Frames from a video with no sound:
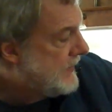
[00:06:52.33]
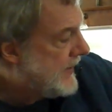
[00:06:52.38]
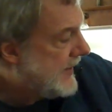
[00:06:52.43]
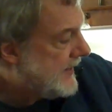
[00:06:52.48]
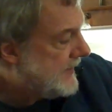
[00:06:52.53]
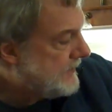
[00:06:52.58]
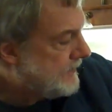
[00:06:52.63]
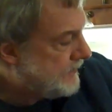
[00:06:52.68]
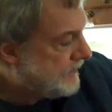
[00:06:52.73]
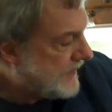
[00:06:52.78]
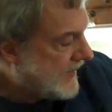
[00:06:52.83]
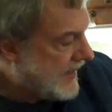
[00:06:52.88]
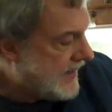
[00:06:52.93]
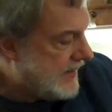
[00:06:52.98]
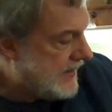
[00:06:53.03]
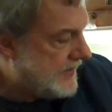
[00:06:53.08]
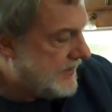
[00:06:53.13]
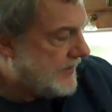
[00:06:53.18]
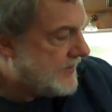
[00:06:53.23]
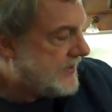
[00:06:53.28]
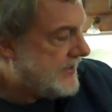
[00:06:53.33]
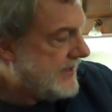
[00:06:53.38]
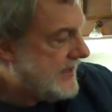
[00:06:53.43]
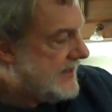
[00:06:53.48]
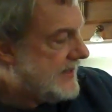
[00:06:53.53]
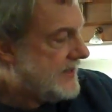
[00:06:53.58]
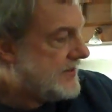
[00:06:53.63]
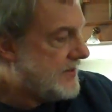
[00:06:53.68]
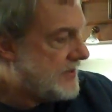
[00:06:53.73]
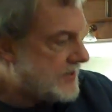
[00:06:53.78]
But you'll see
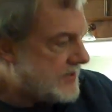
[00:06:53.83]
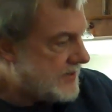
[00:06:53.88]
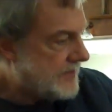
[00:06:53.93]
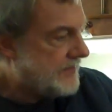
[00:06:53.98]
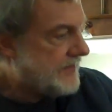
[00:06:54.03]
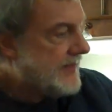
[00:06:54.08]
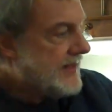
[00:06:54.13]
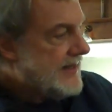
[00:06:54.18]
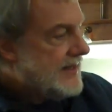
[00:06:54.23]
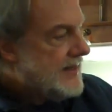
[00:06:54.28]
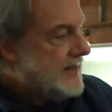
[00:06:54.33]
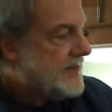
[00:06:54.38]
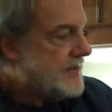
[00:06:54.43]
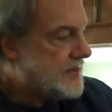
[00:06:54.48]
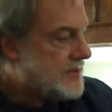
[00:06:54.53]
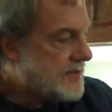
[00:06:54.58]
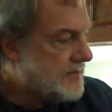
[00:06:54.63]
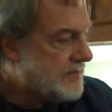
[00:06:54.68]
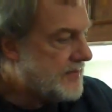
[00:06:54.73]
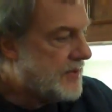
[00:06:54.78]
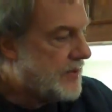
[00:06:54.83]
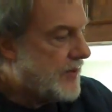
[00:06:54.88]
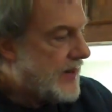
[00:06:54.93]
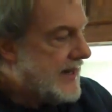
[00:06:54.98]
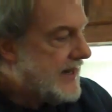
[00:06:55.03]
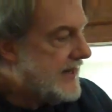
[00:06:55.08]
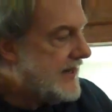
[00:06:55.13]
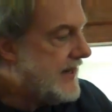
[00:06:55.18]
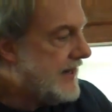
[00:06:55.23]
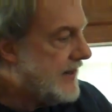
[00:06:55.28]
that there's some
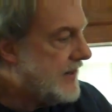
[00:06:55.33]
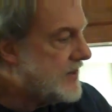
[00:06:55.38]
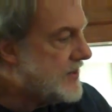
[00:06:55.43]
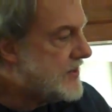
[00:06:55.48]
grain here,